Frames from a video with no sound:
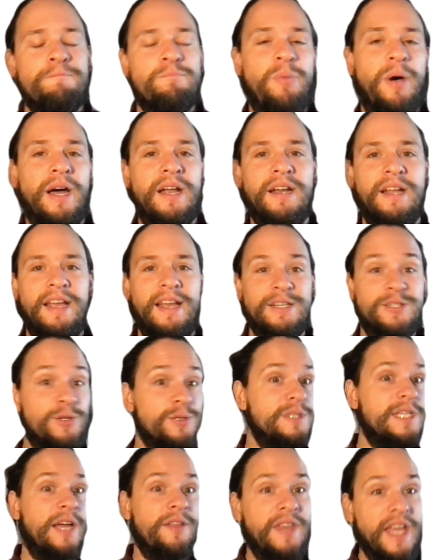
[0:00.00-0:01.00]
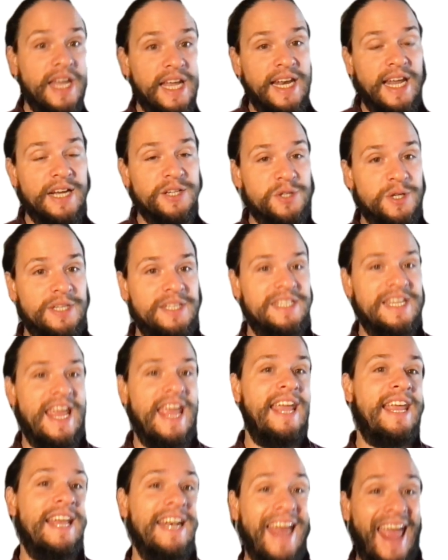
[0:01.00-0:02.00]
But turns out they can actually
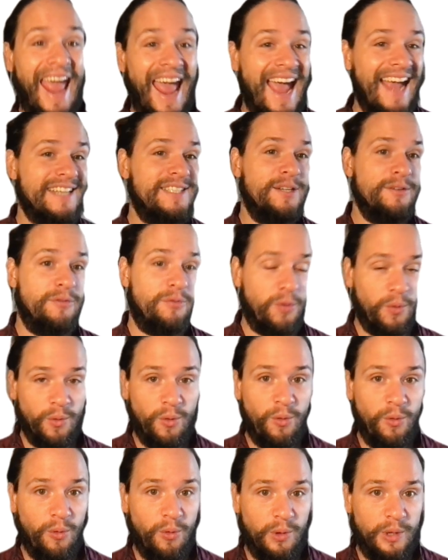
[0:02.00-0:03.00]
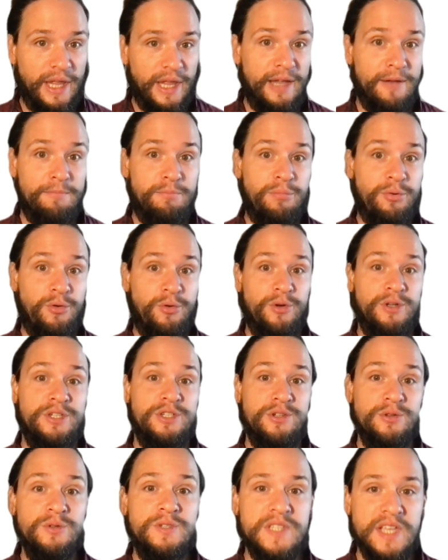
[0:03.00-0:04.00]
take an active role in
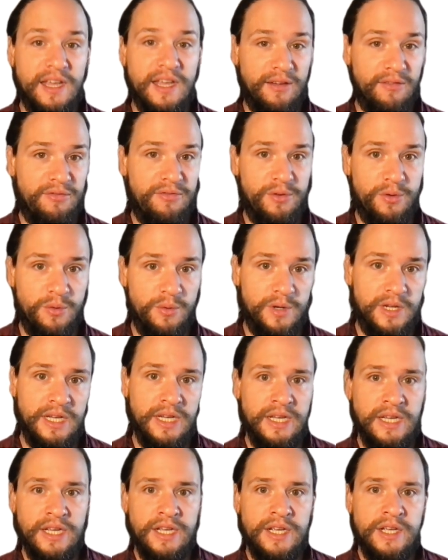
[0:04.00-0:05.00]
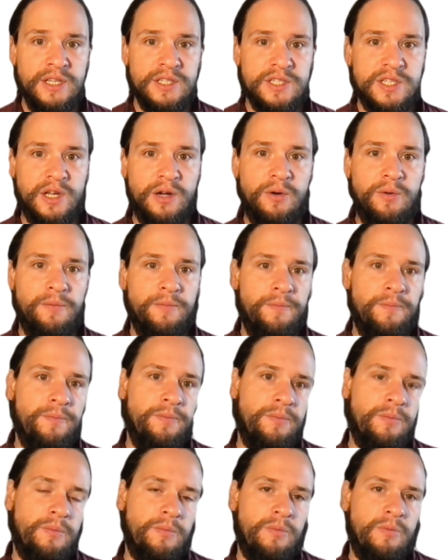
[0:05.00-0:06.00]
producing food. So
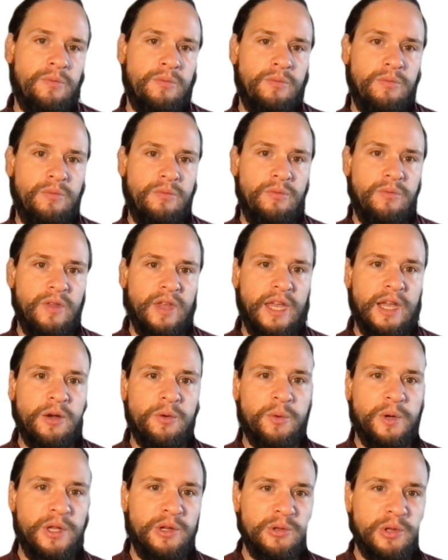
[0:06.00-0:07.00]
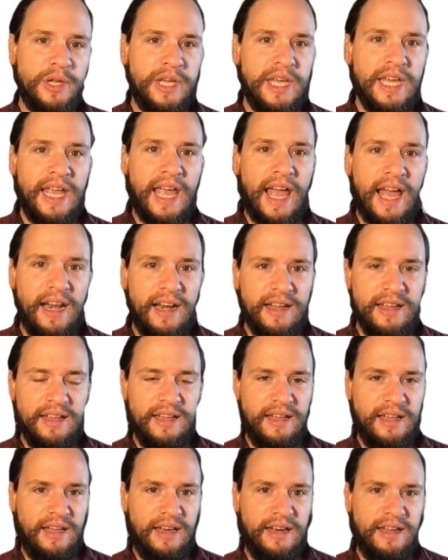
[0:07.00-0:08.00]
here what you're looking at
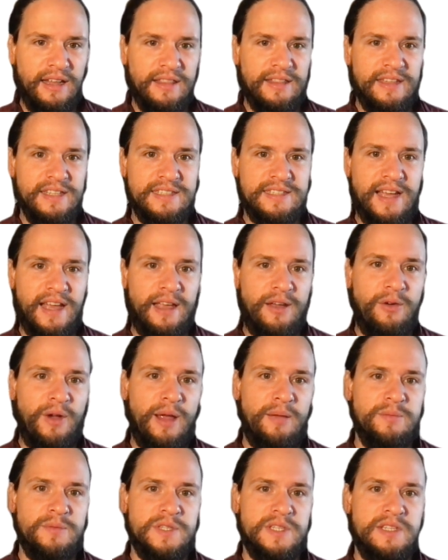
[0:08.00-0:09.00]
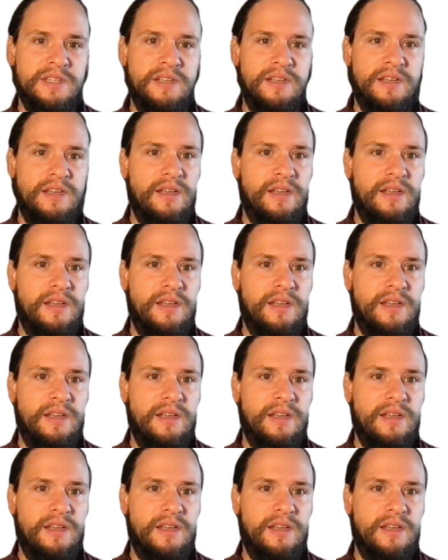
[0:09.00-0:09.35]
in these diagrams